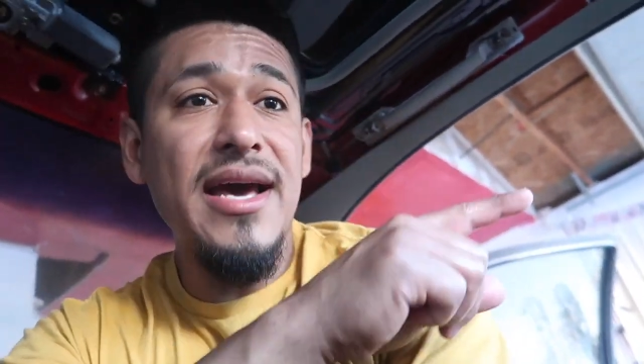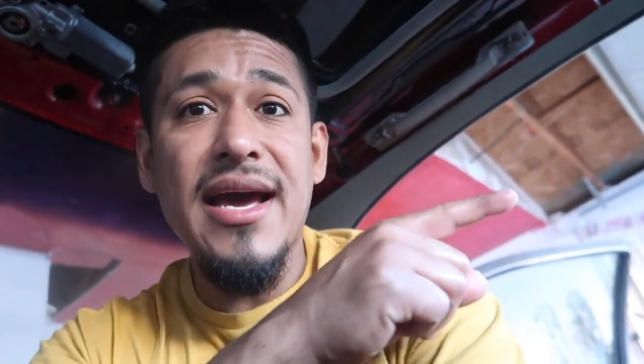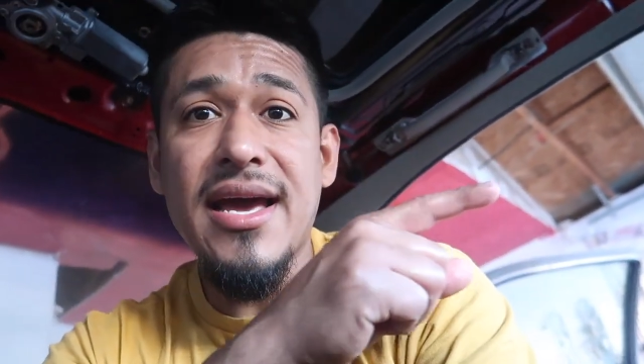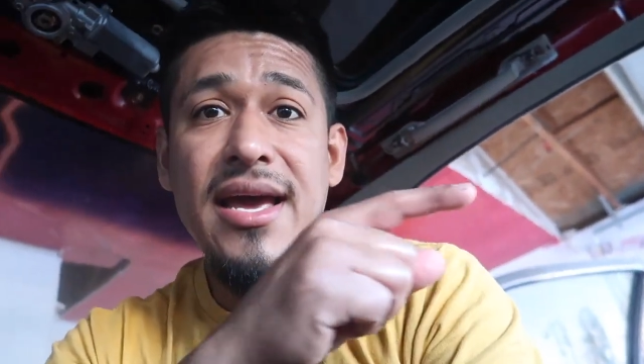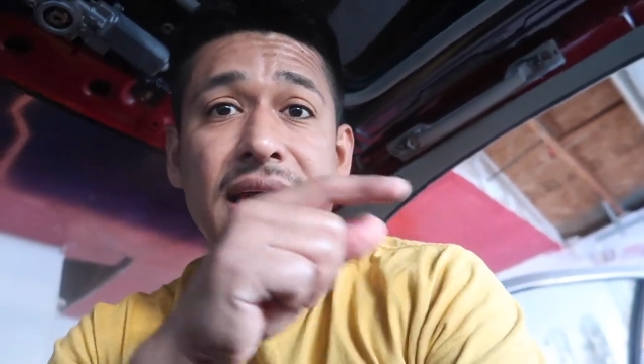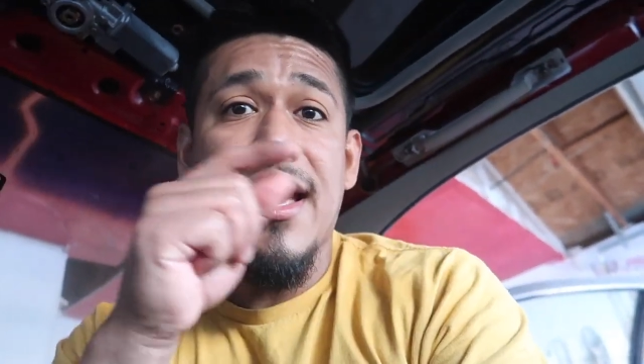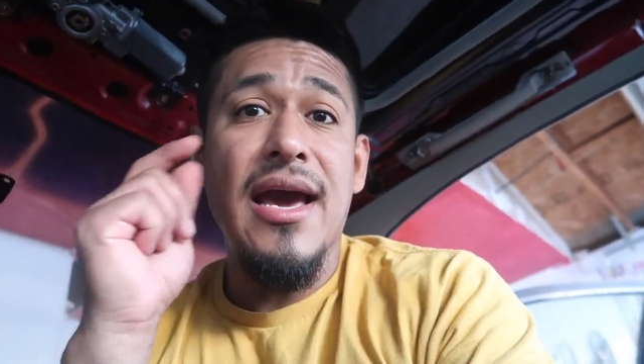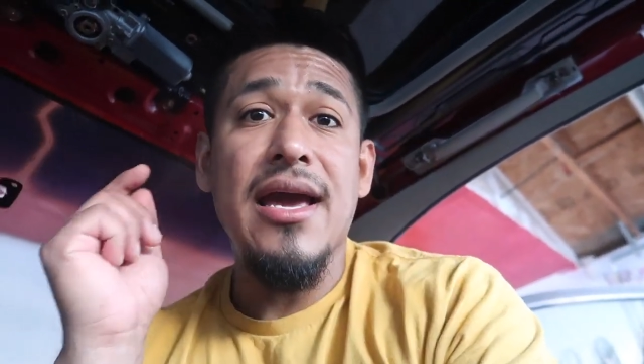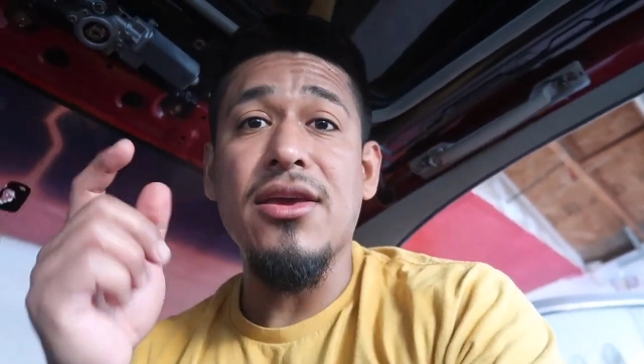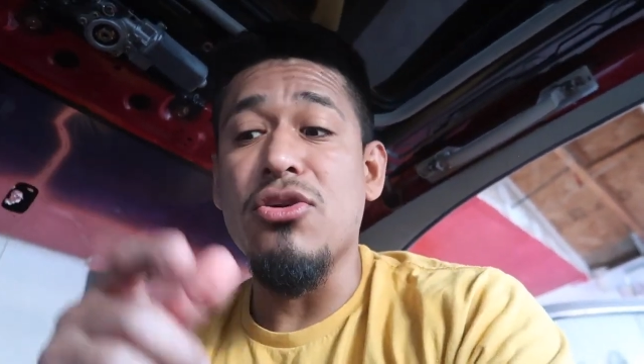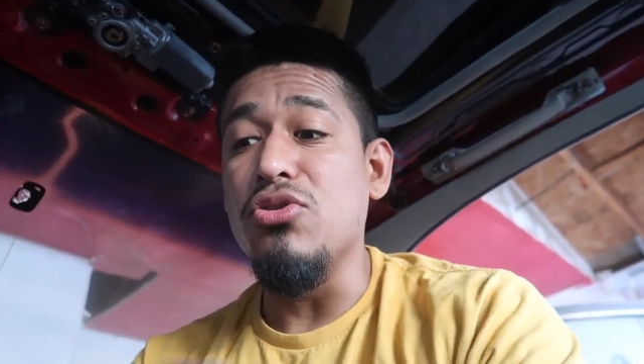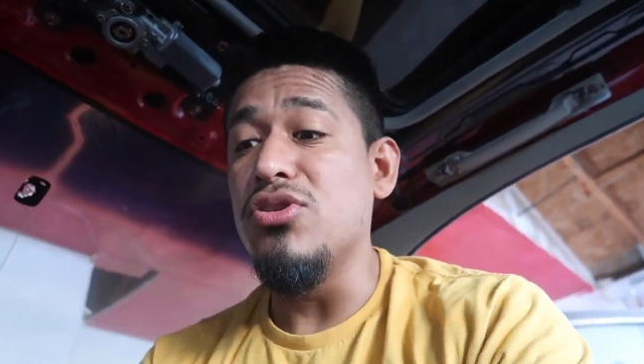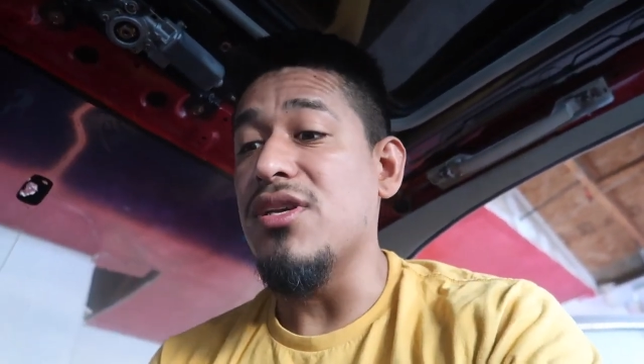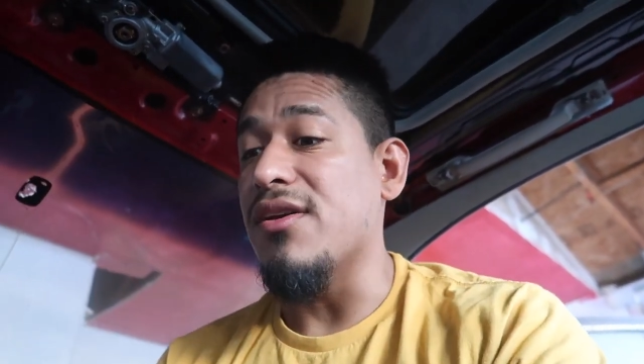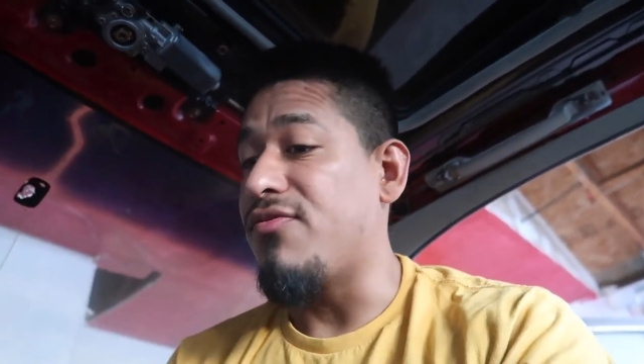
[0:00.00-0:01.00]
that and
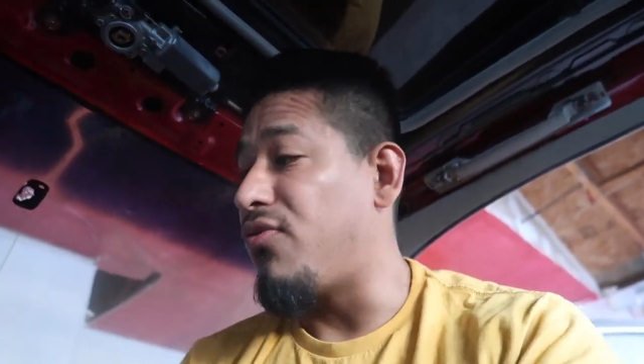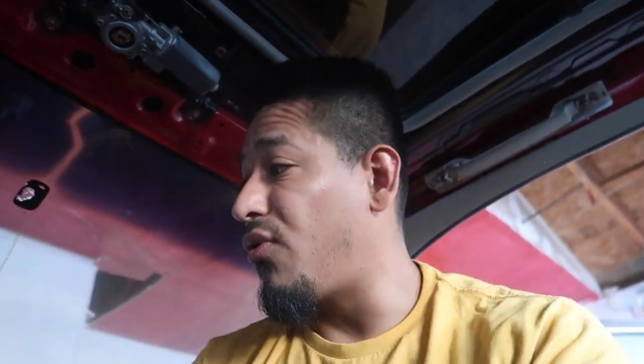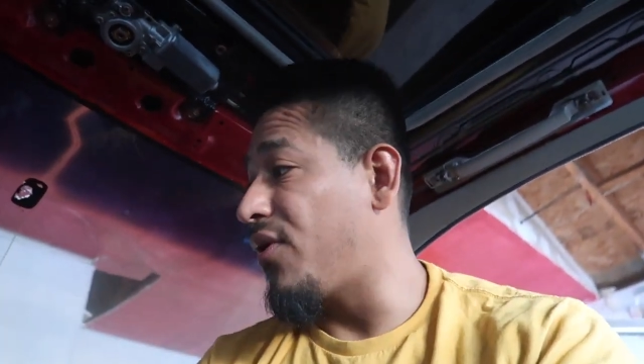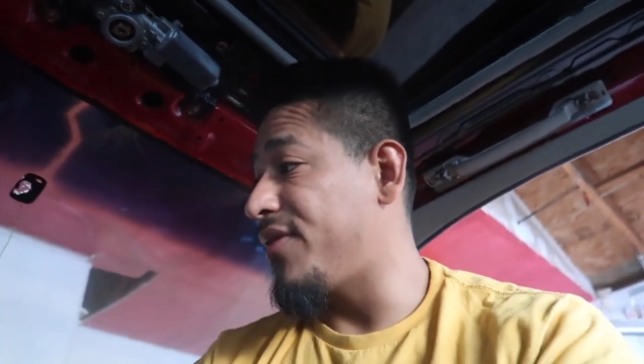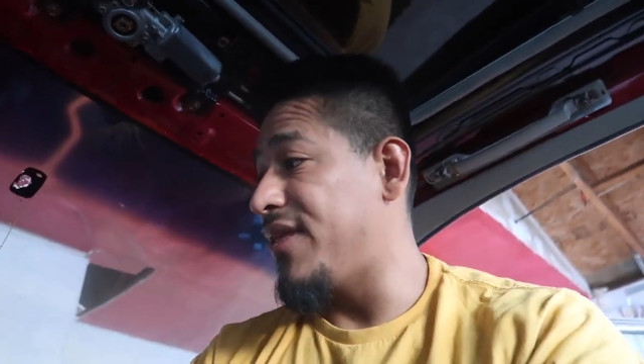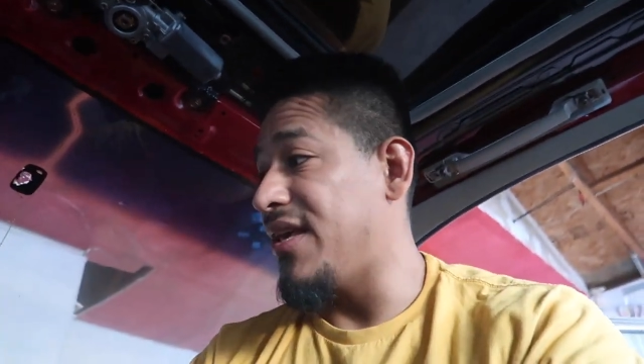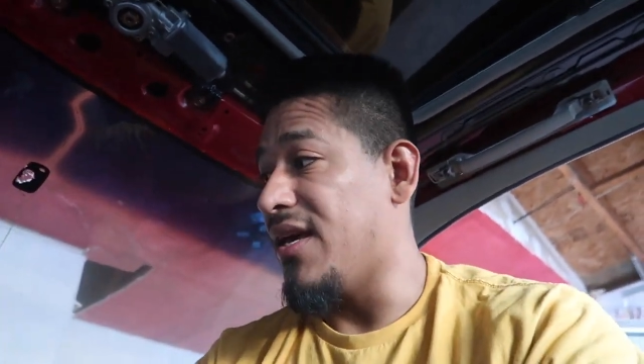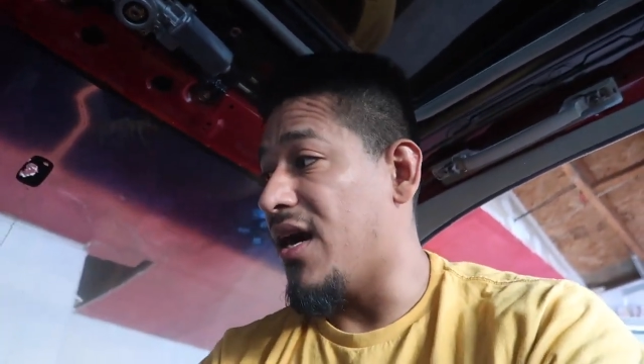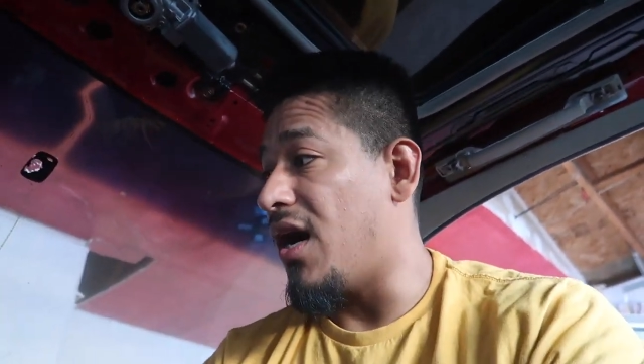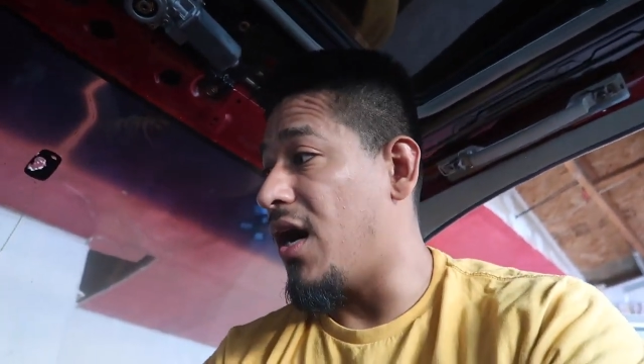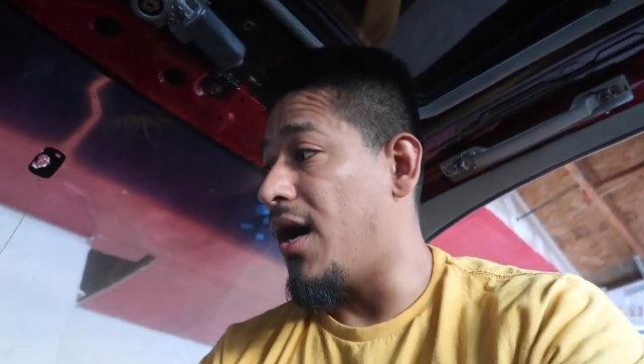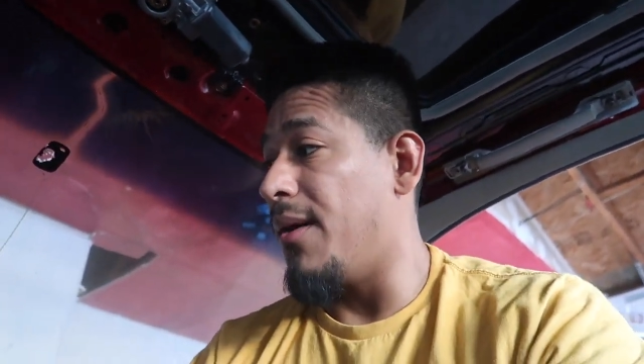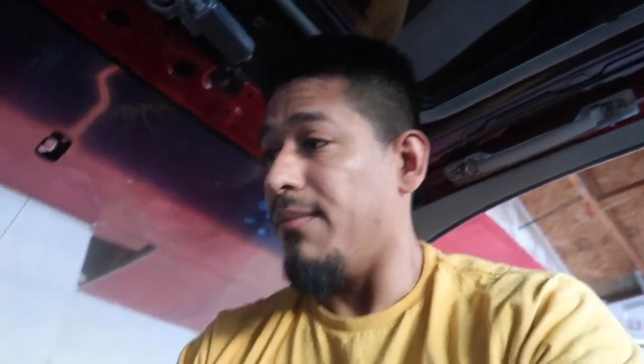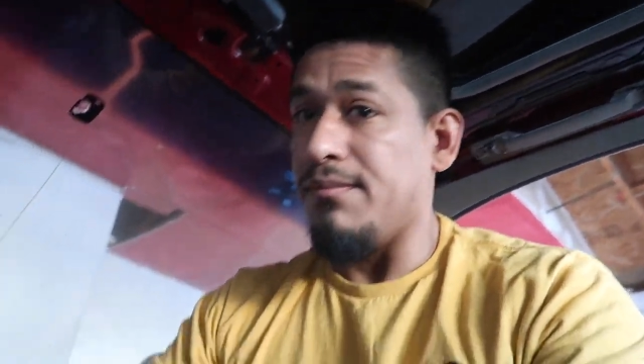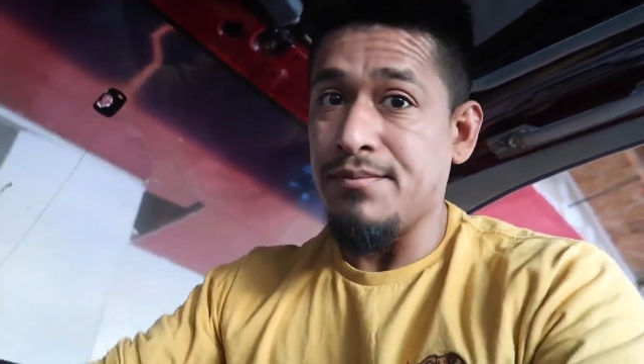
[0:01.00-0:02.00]
use it for the
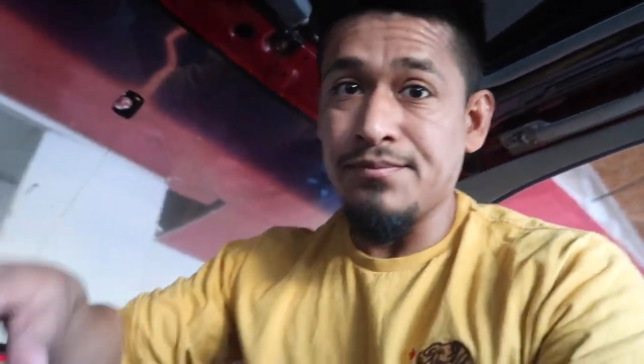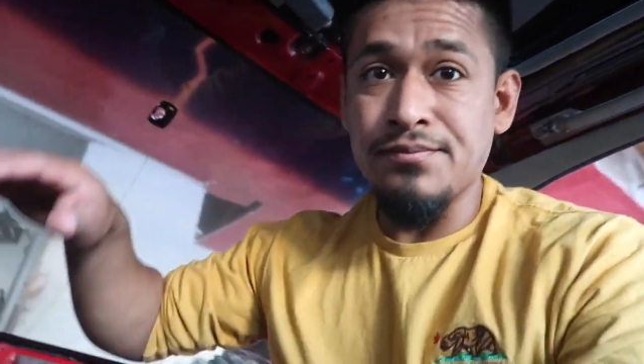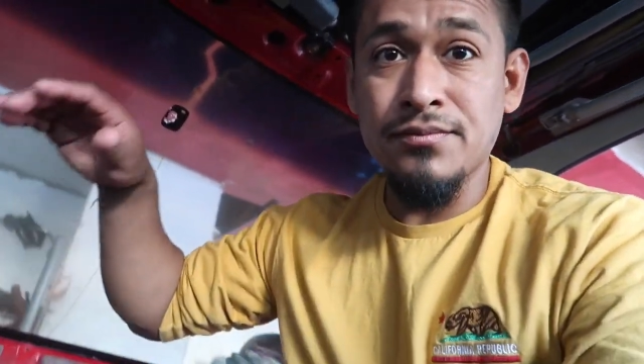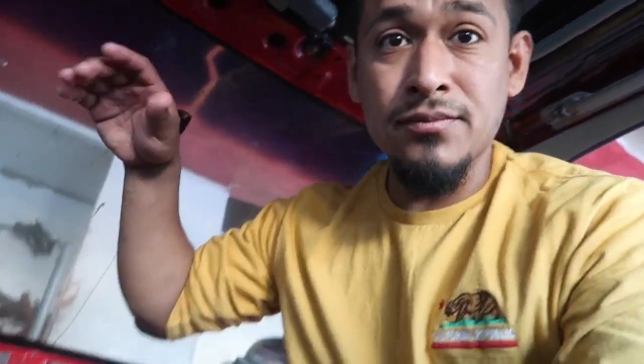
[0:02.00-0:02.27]
um,